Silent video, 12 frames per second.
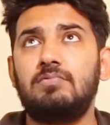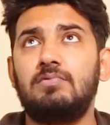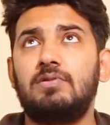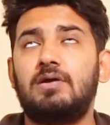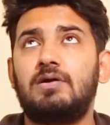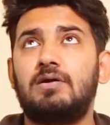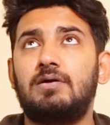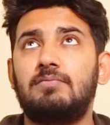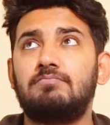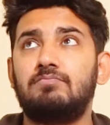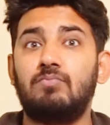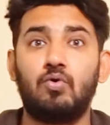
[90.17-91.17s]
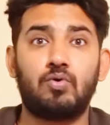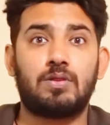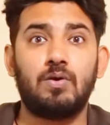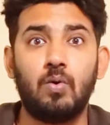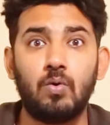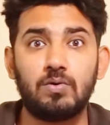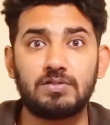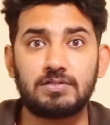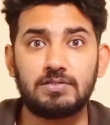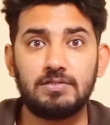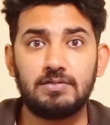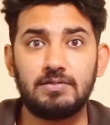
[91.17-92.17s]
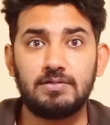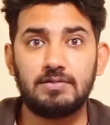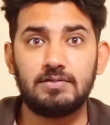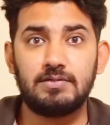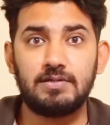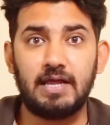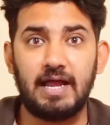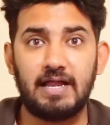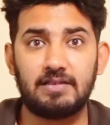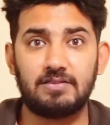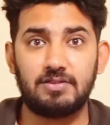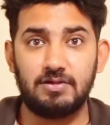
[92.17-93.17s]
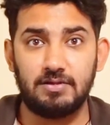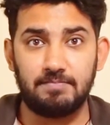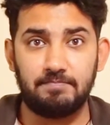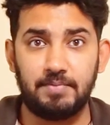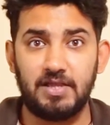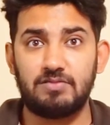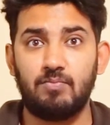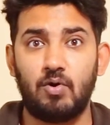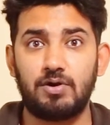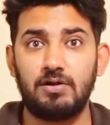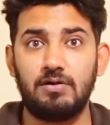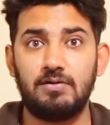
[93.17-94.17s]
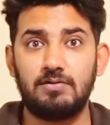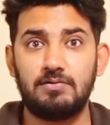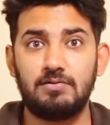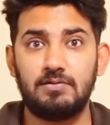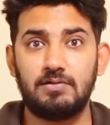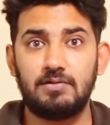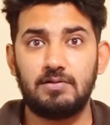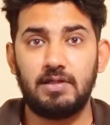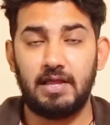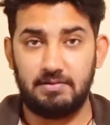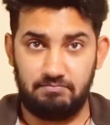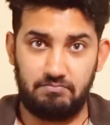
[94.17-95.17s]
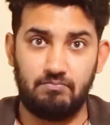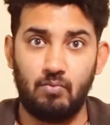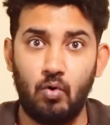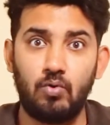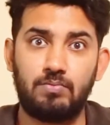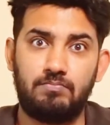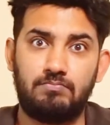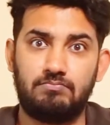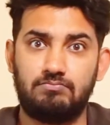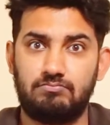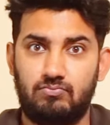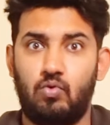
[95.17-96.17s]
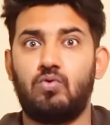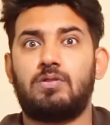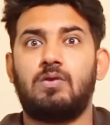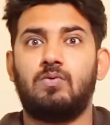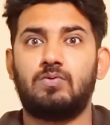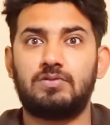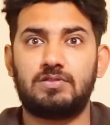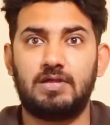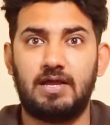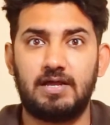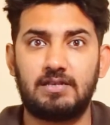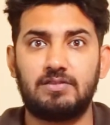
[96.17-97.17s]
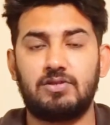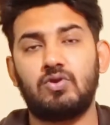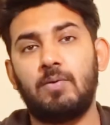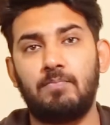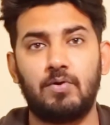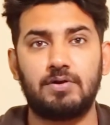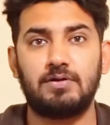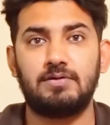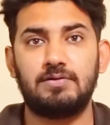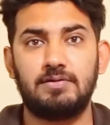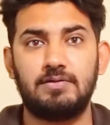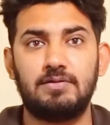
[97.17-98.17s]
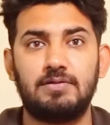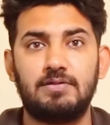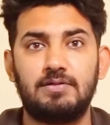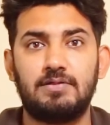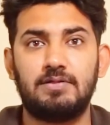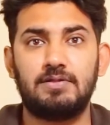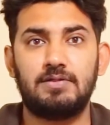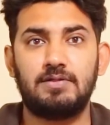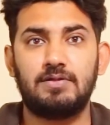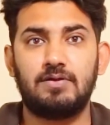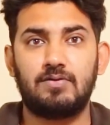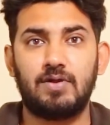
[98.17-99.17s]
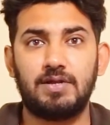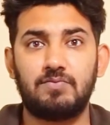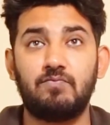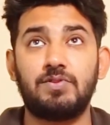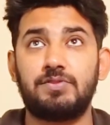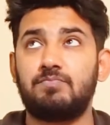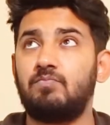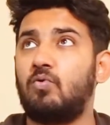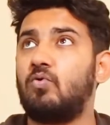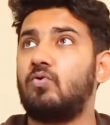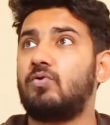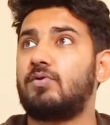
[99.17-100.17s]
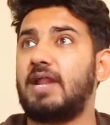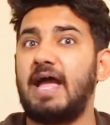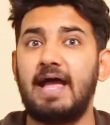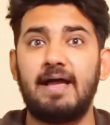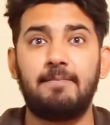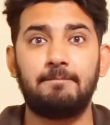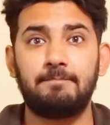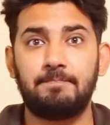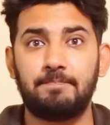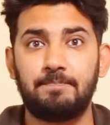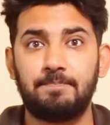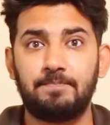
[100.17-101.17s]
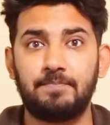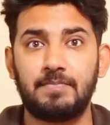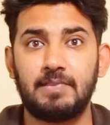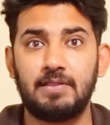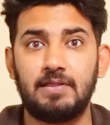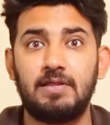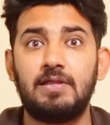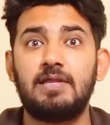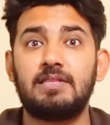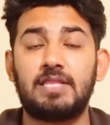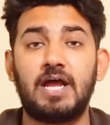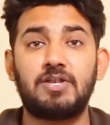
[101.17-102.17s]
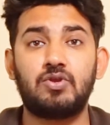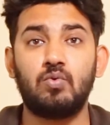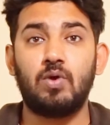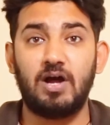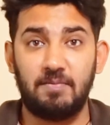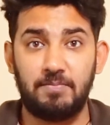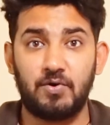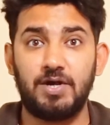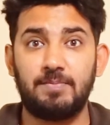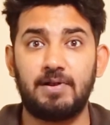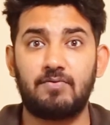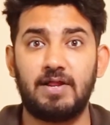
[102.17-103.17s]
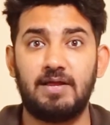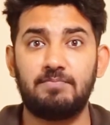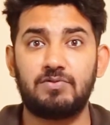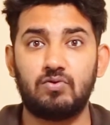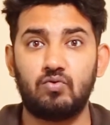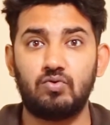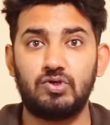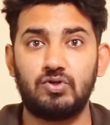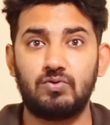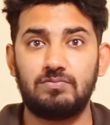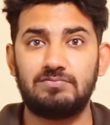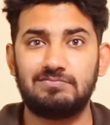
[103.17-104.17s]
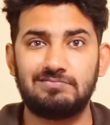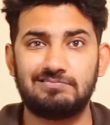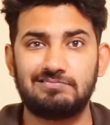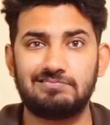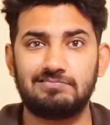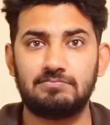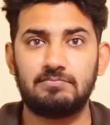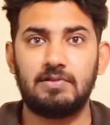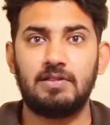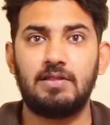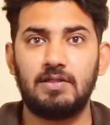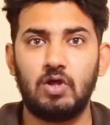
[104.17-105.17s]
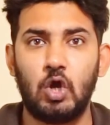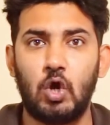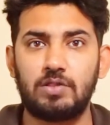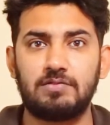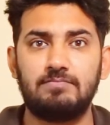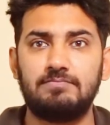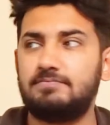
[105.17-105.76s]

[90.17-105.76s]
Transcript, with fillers: uh, more doors at the base model and more more doors at the top model all right with more ram that too upgradable ram so you know awesome